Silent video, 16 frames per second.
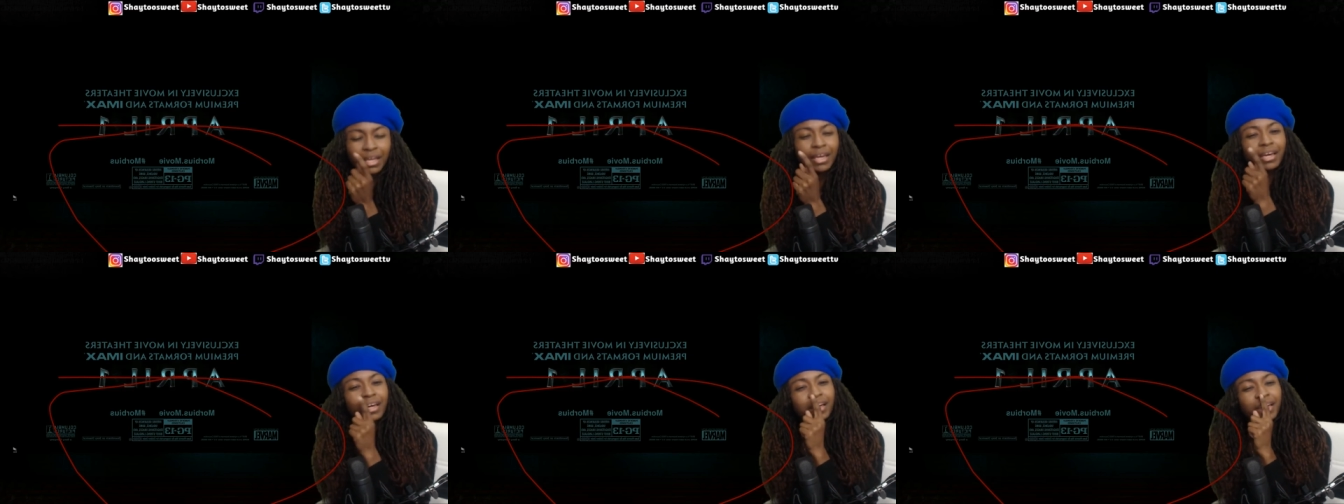
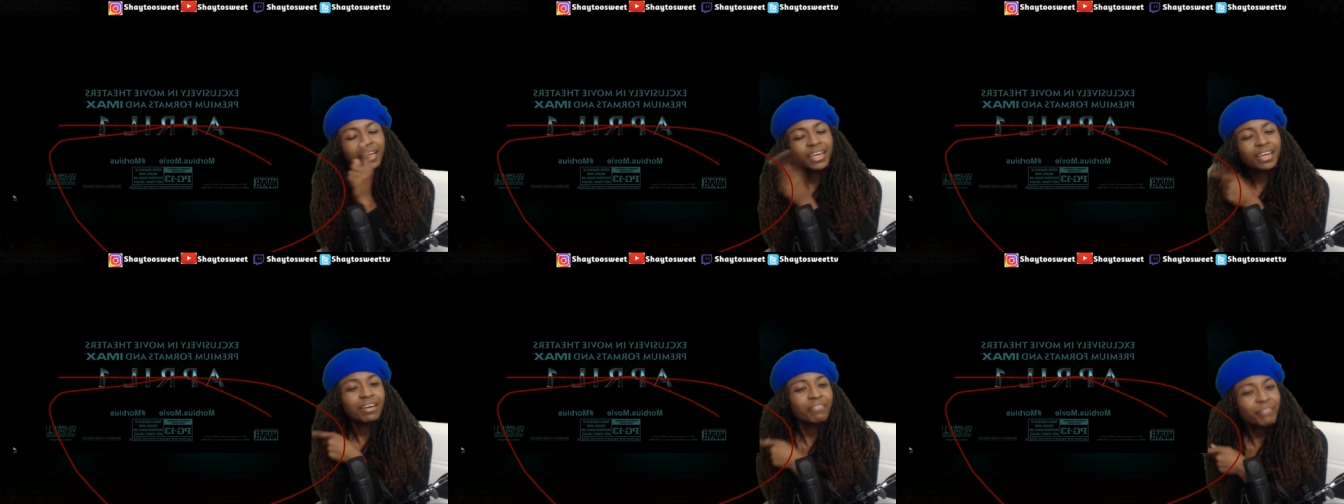
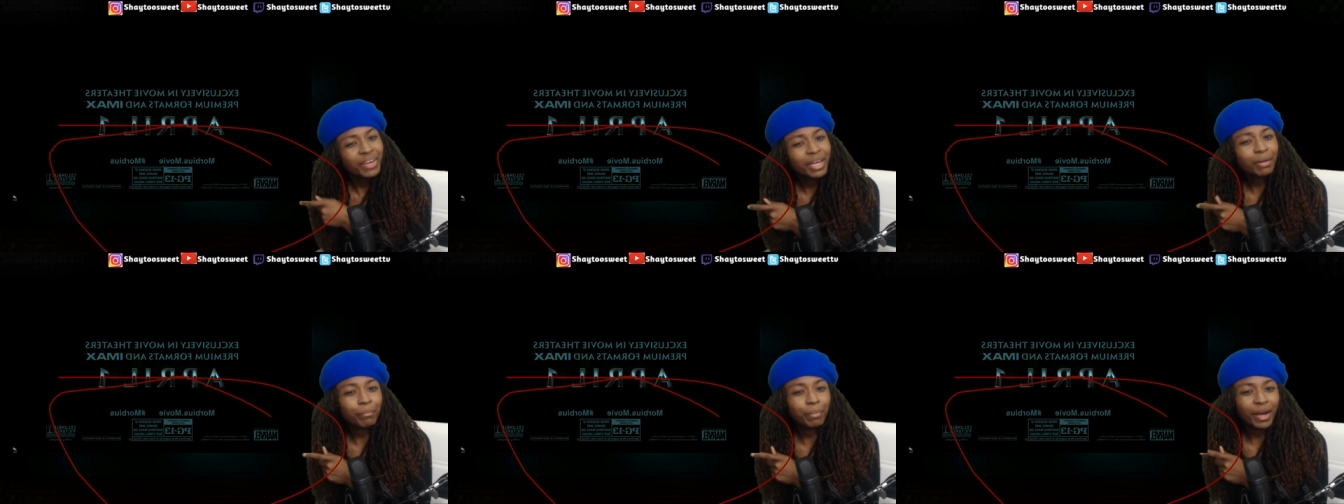He a
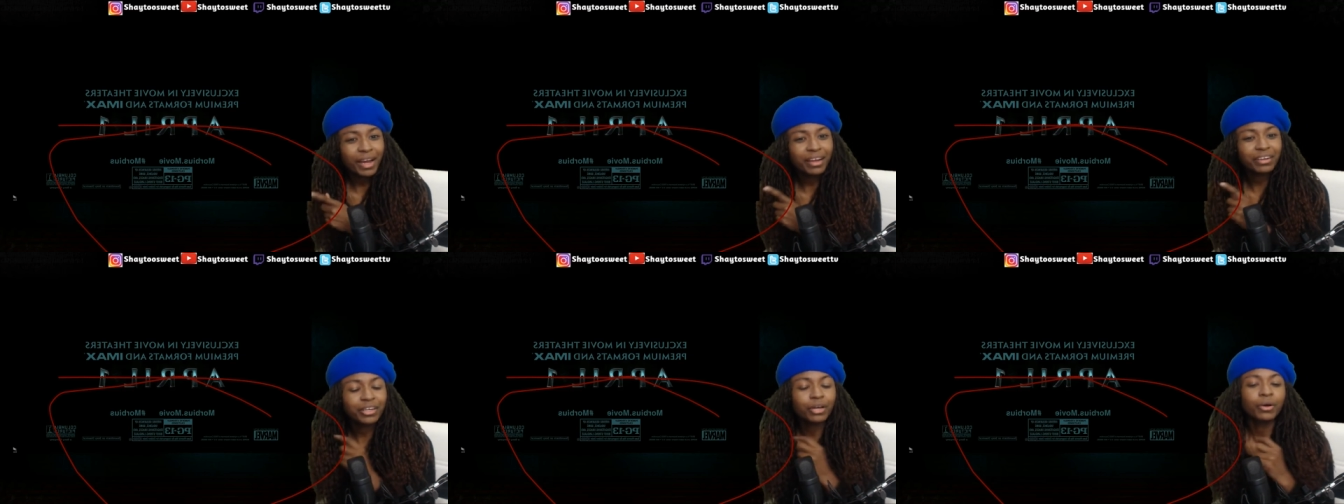
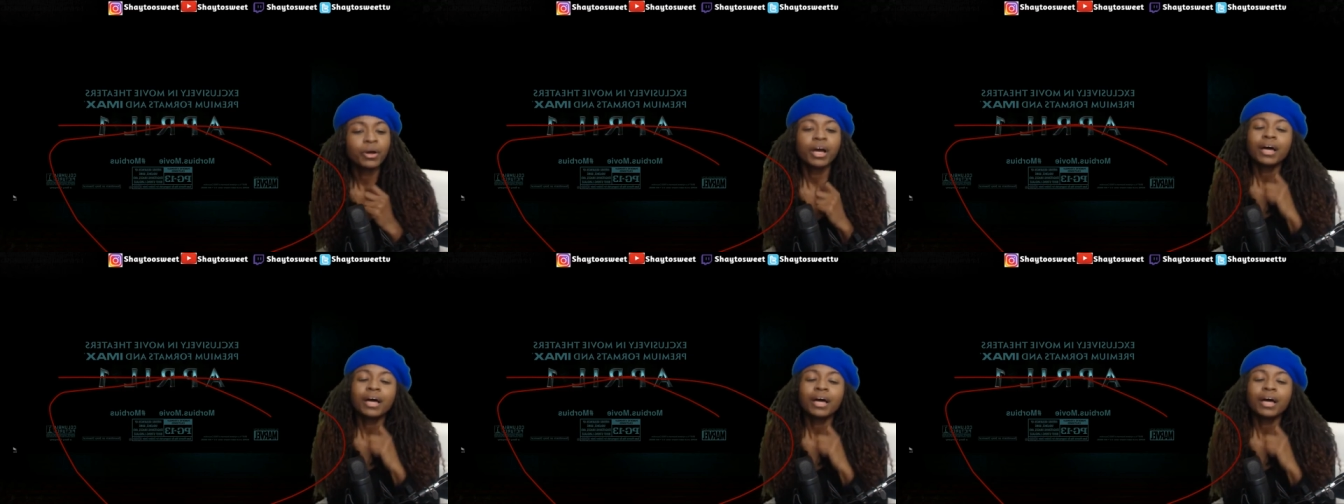vampire though.